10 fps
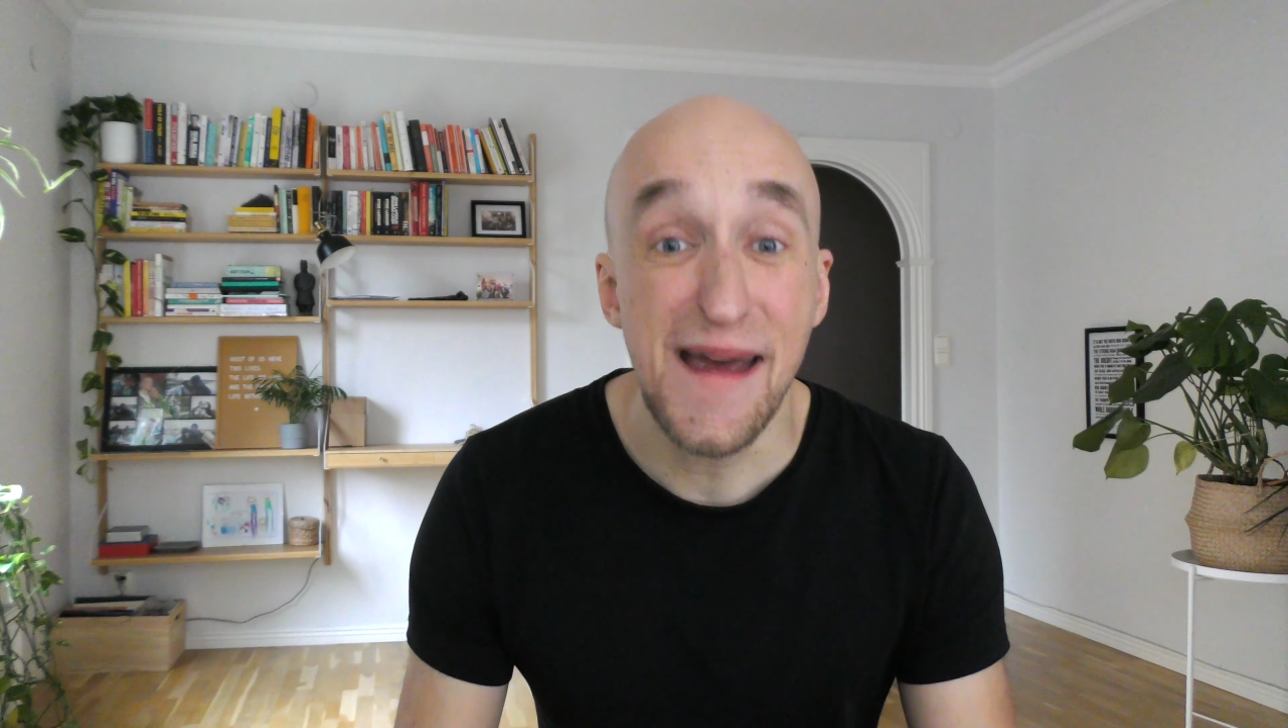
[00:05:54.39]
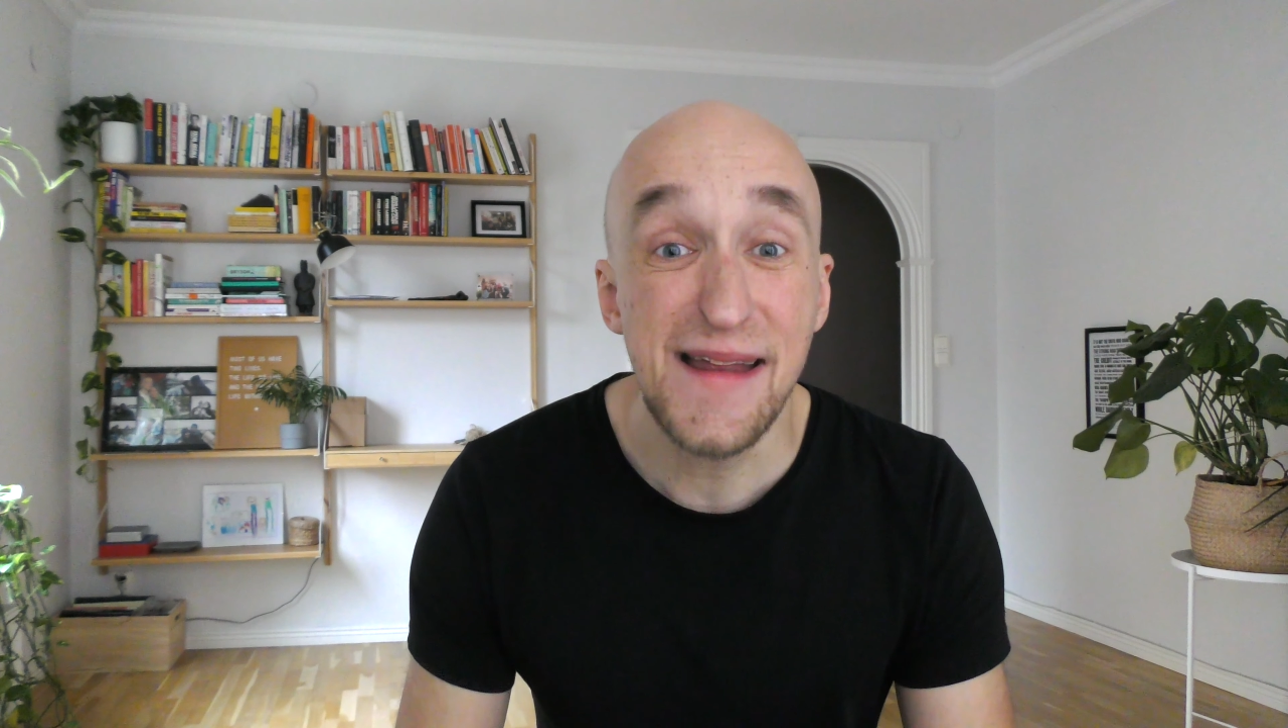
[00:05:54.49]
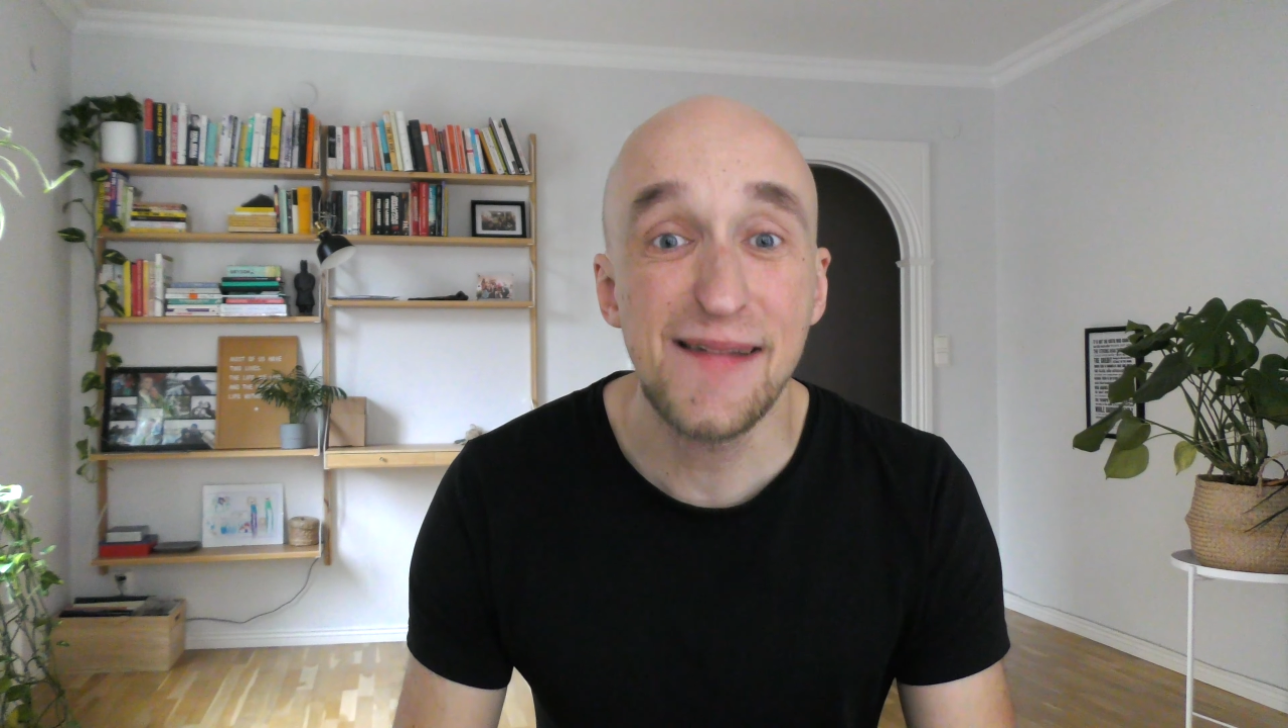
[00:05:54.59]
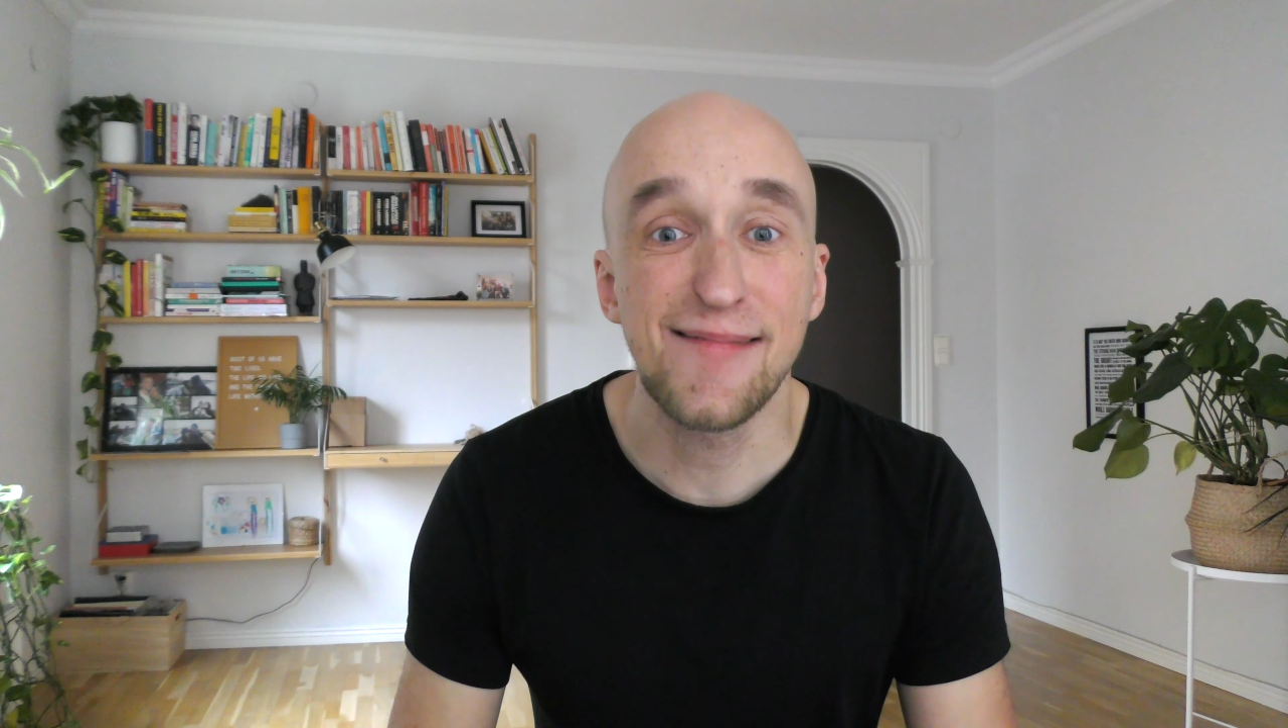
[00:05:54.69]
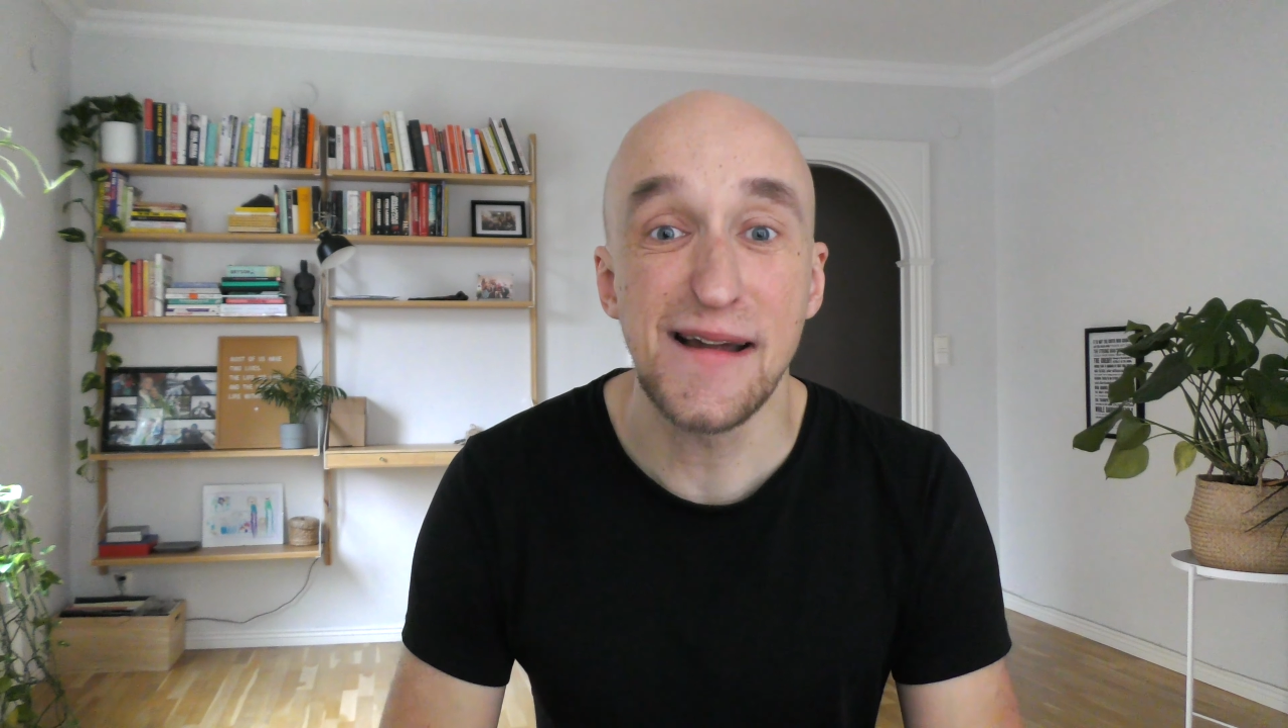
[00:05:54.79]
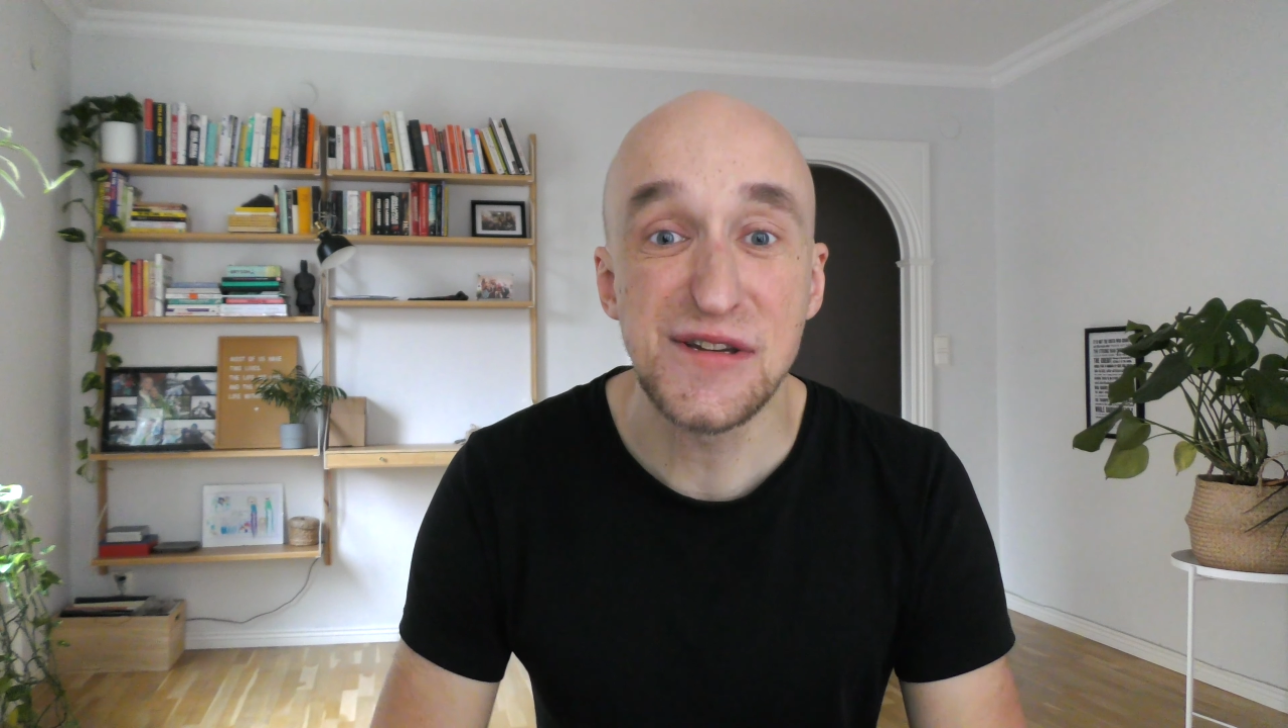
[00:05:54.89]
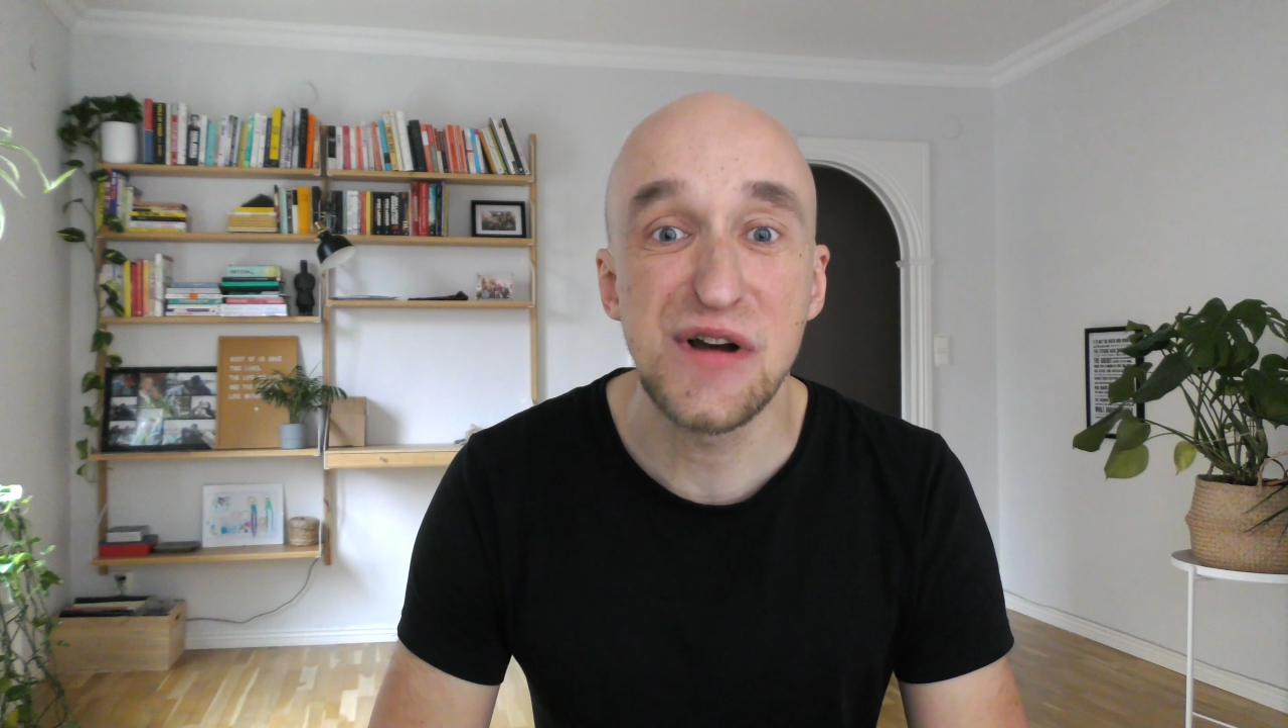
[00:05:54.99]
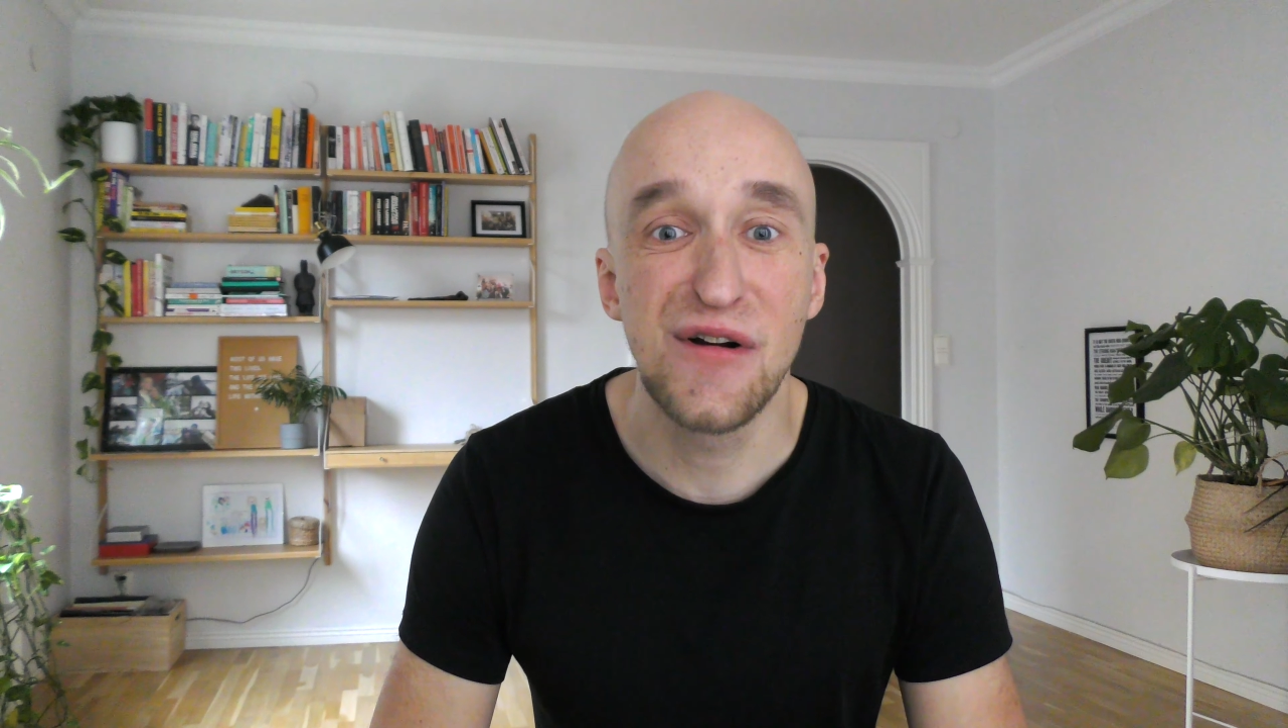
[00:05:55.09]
setting such a